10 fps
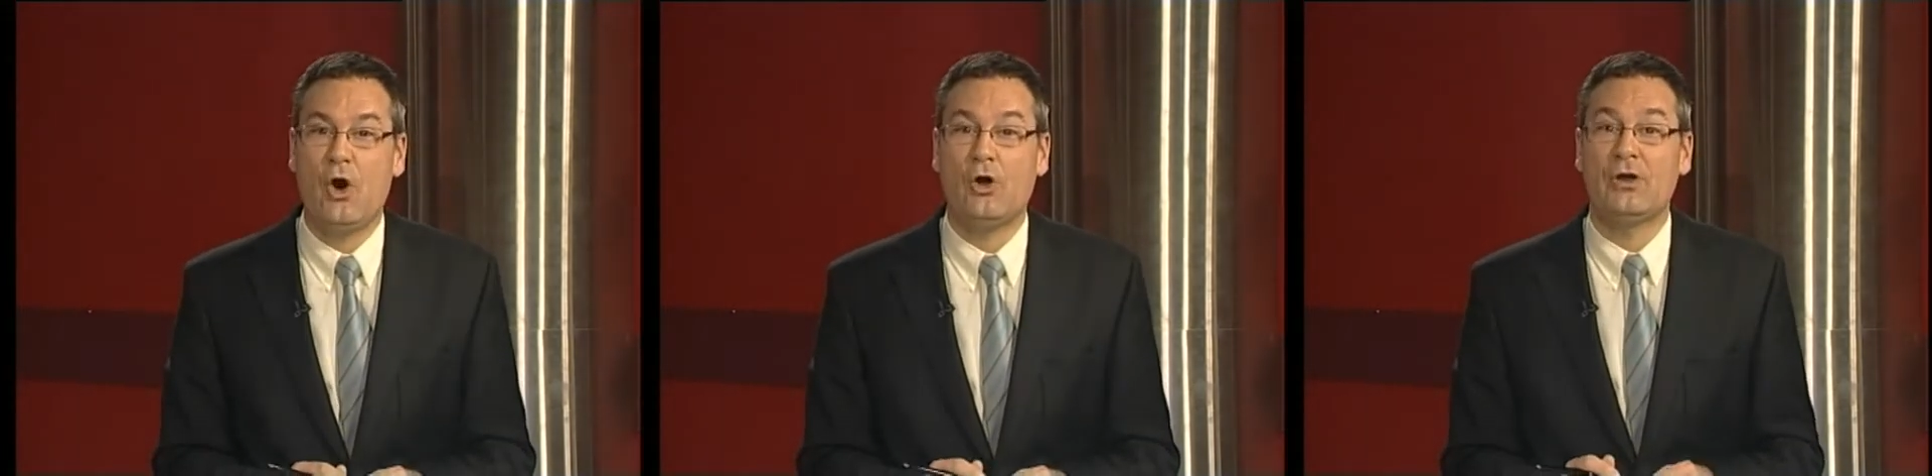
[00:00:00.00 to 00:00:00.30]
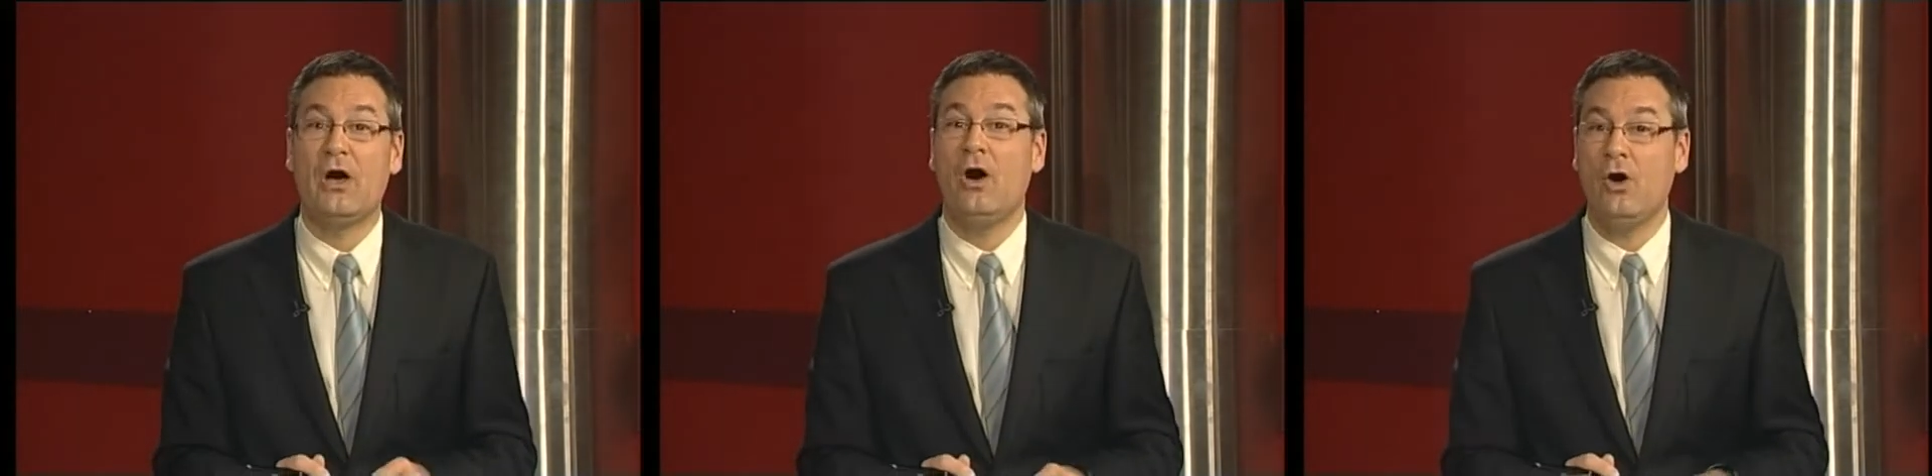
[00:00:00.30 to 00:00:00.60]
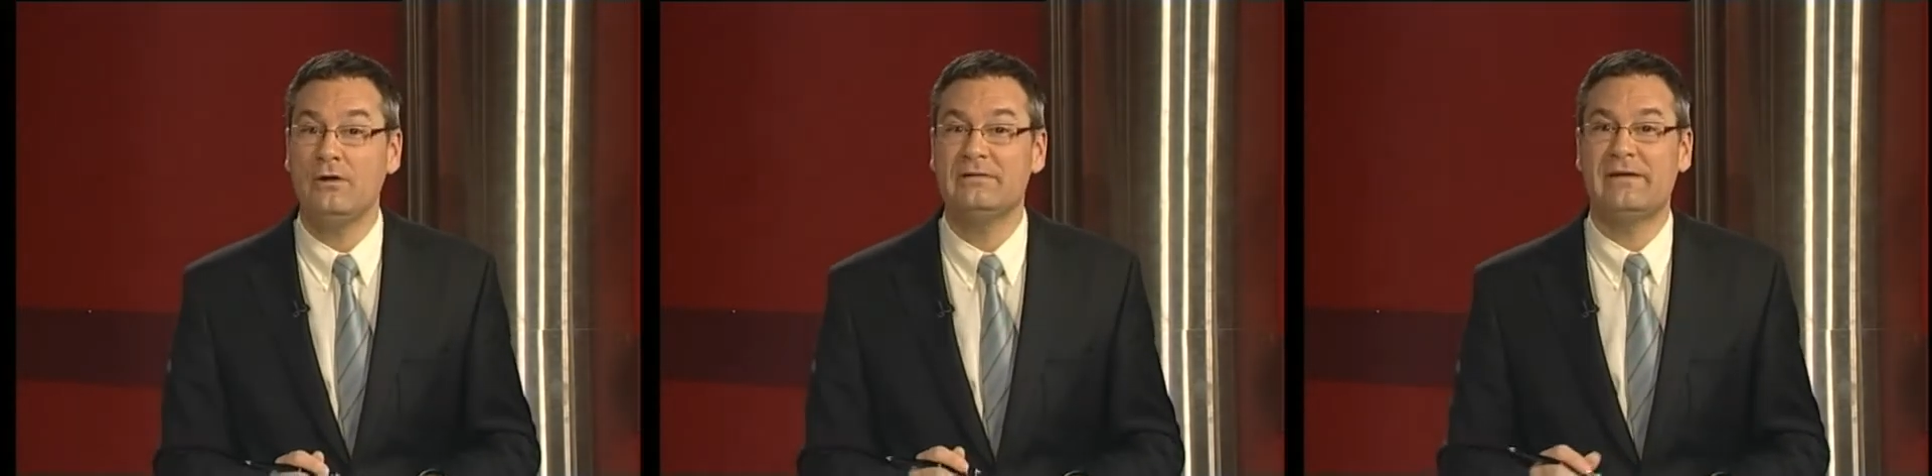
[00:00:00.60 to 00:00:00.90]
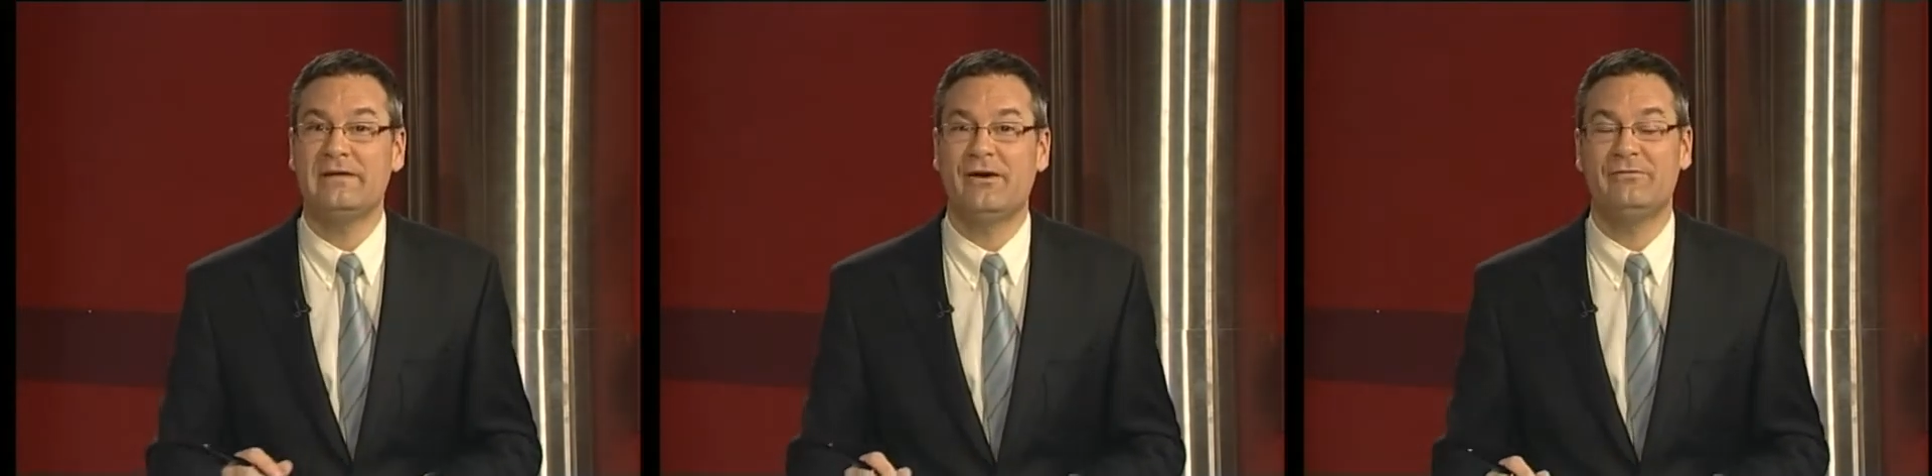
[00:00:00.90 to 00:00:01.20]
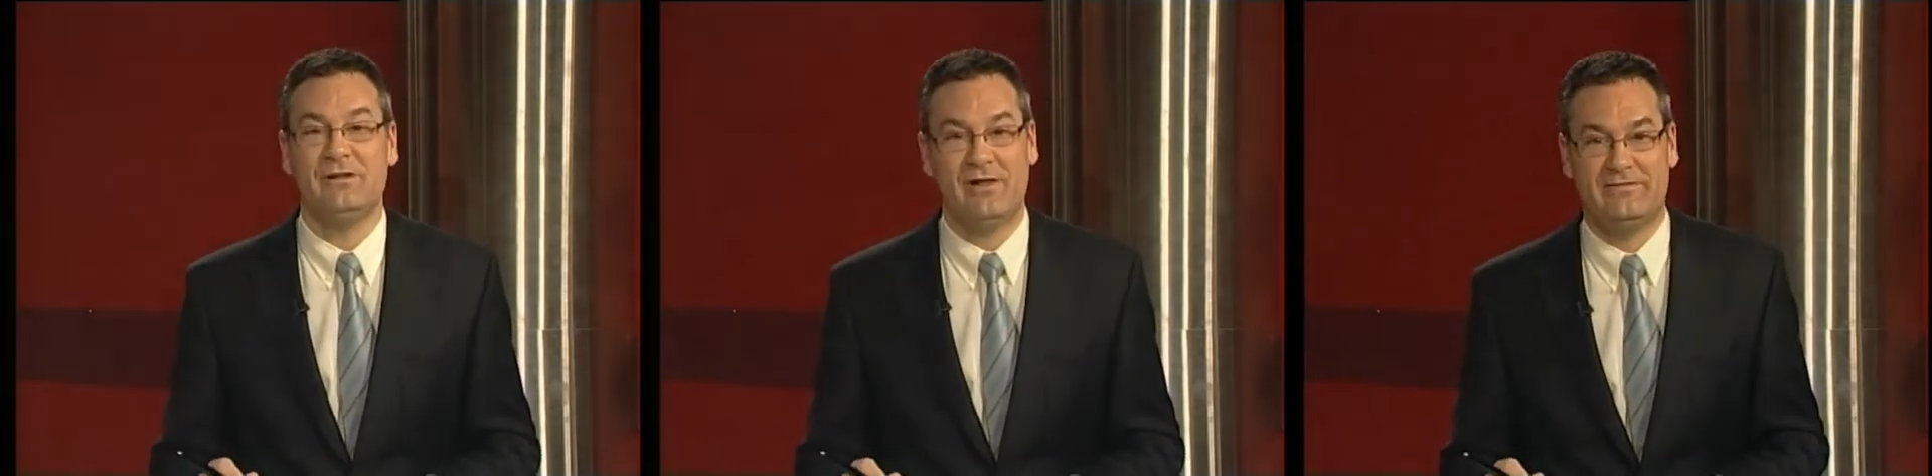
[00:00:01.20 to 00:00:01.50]
on a holiday
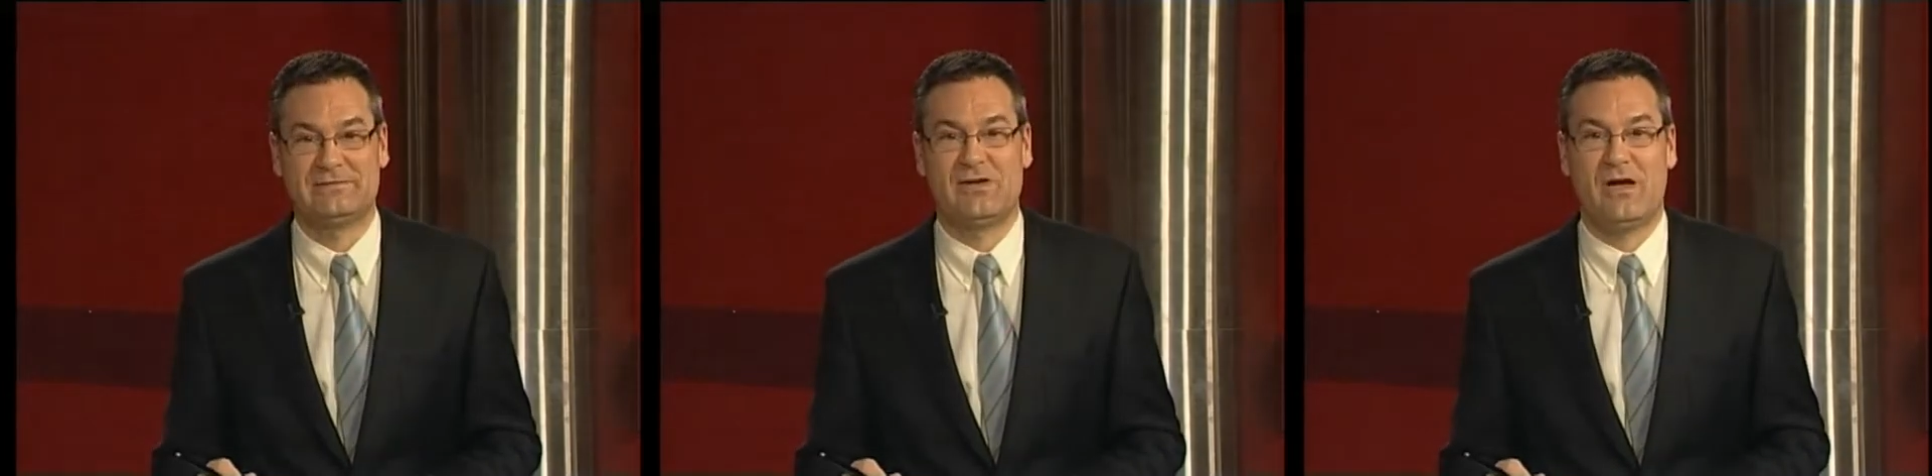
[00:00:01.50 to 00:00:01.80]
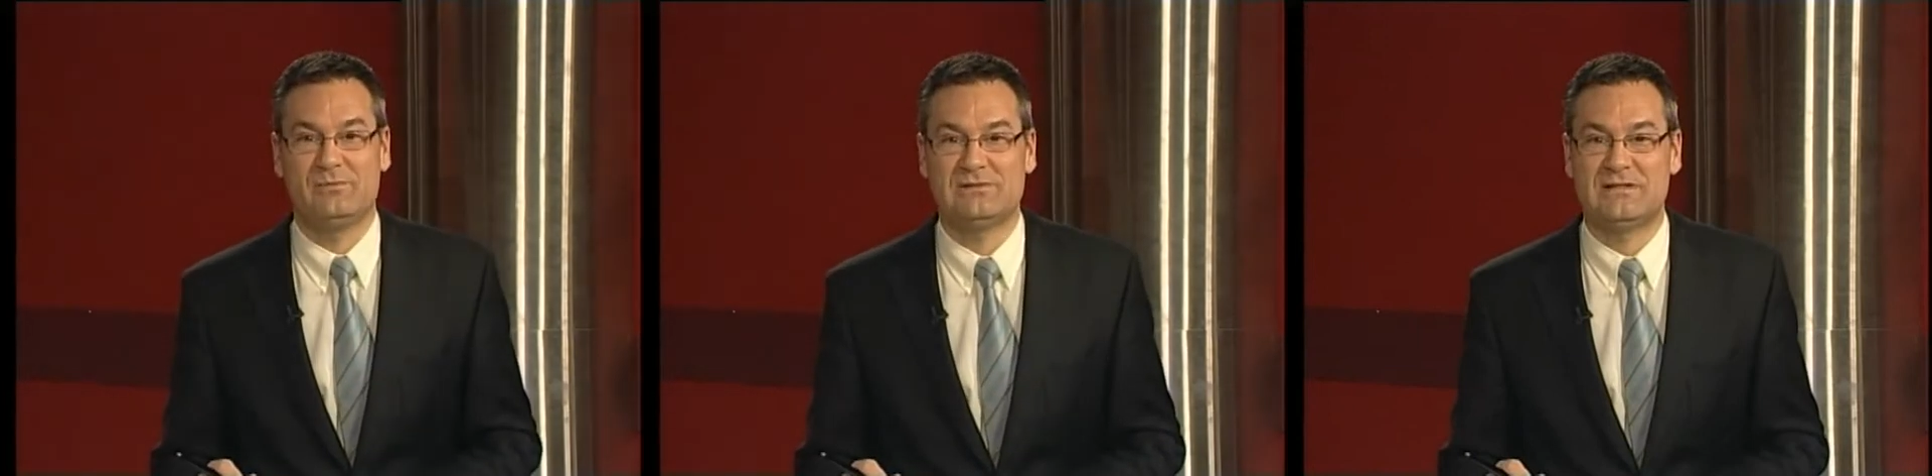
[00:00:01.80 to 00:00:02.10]
of a lifetime